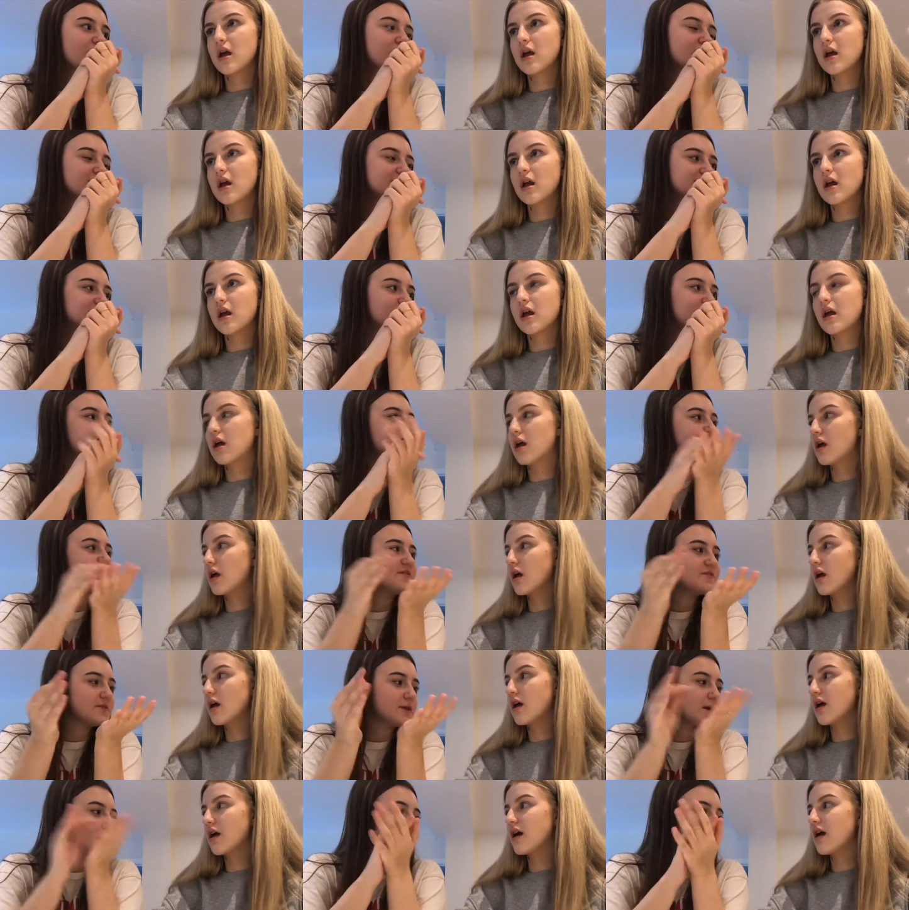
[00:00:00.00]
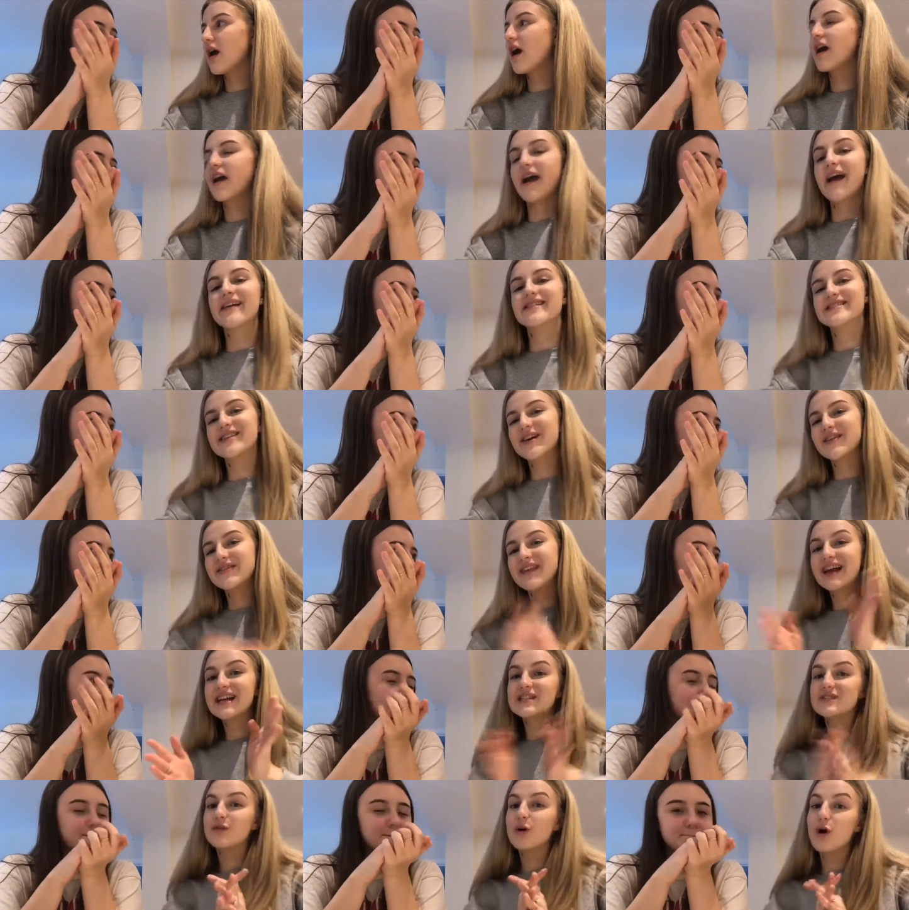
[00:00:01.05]
Speaker 1: Our next goal is 50. Okay, so
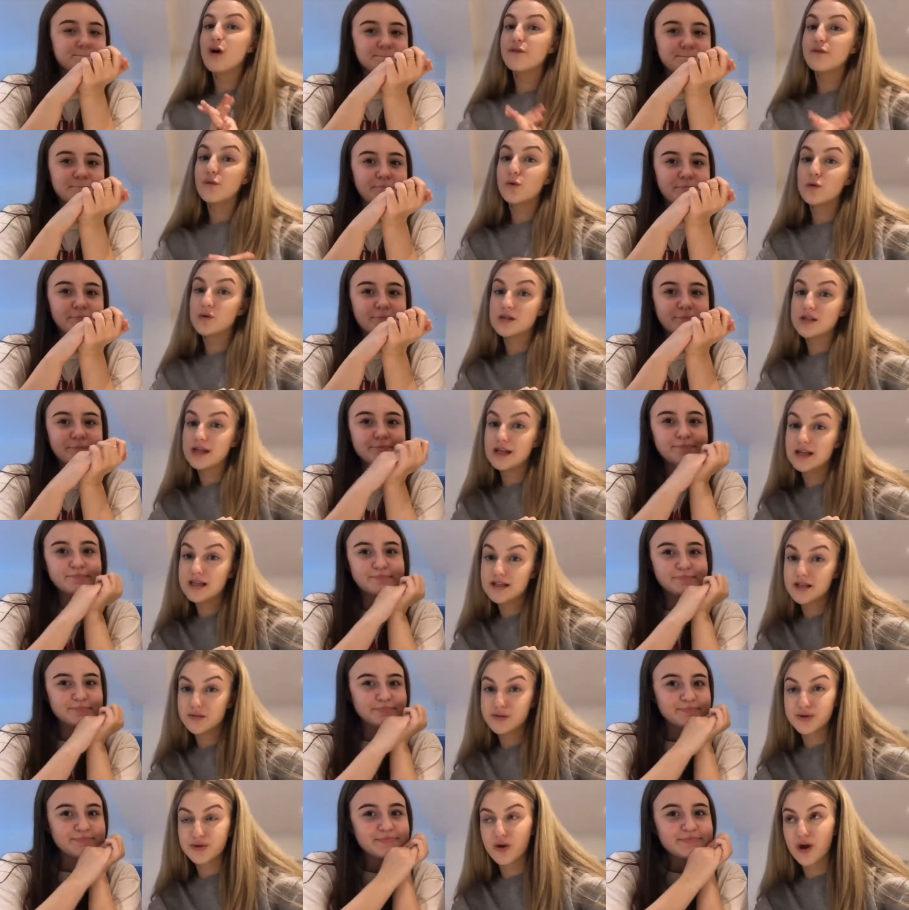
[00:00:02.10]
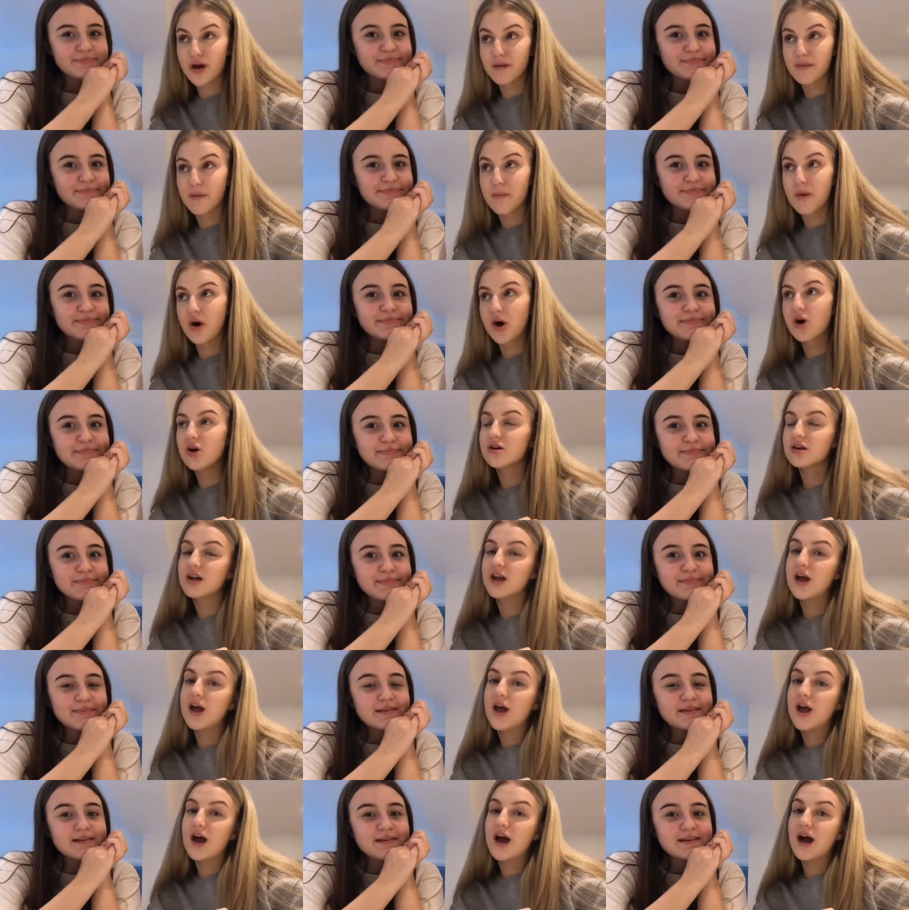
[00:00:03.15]
thanks for our 40 subscriber mark.
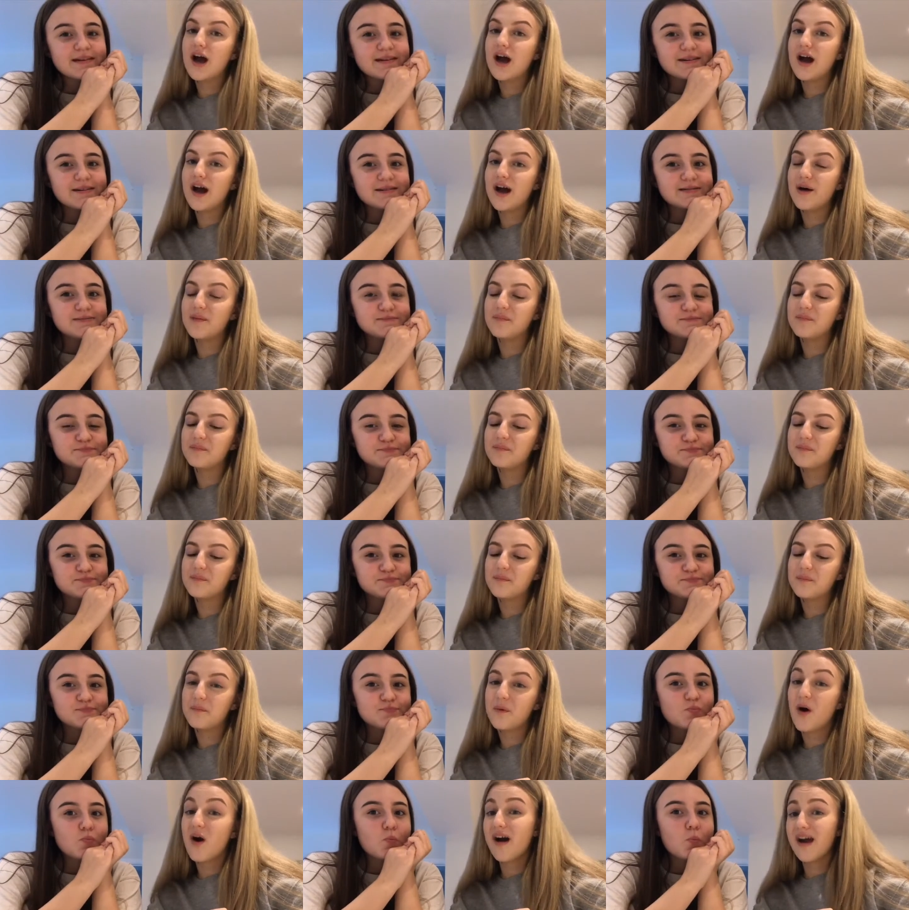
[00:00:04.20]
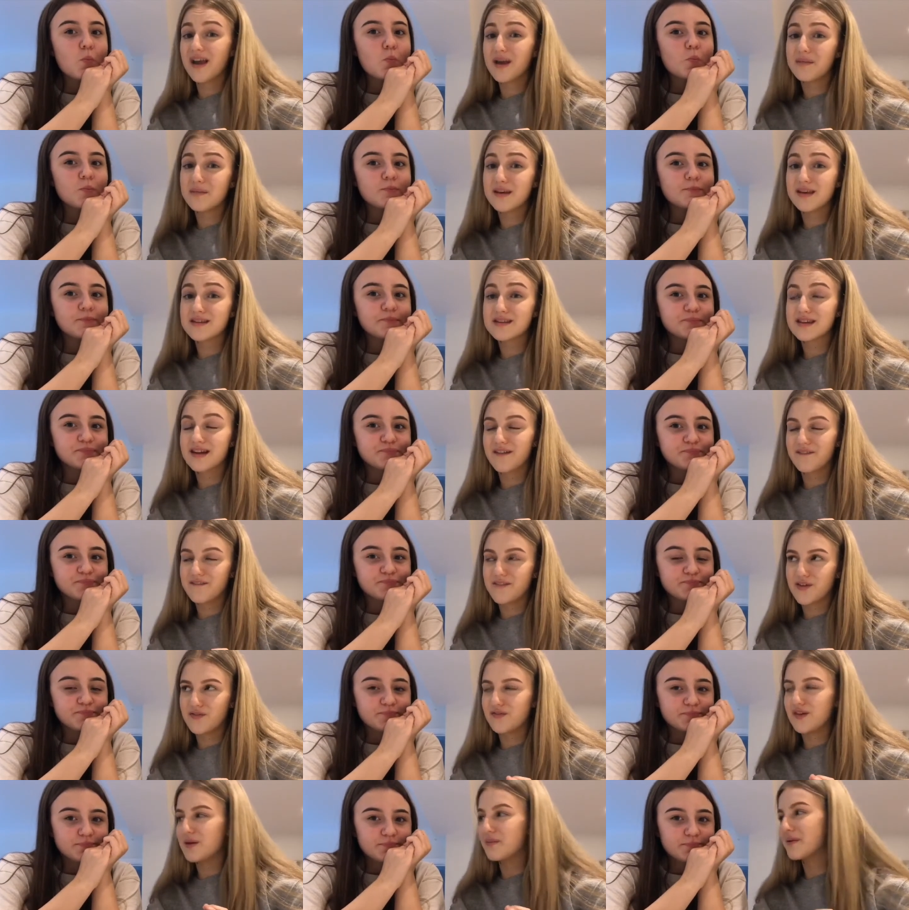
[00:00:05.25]
Um, our aim is
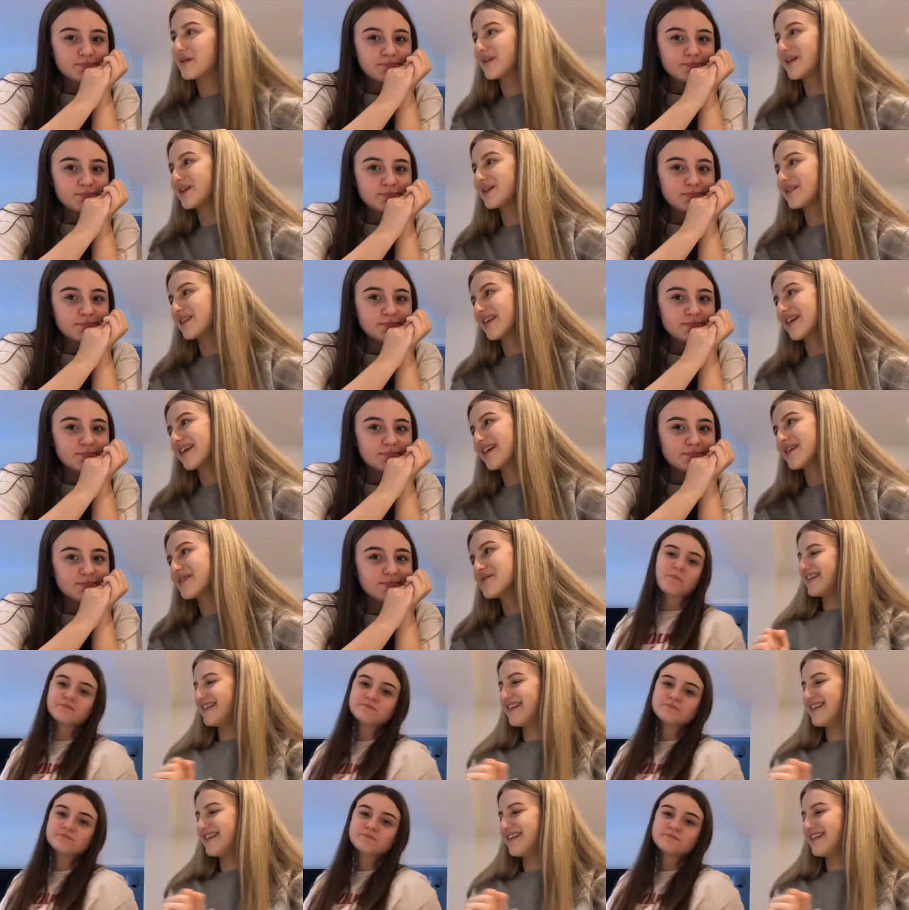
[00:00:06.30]
50 by the end of the year.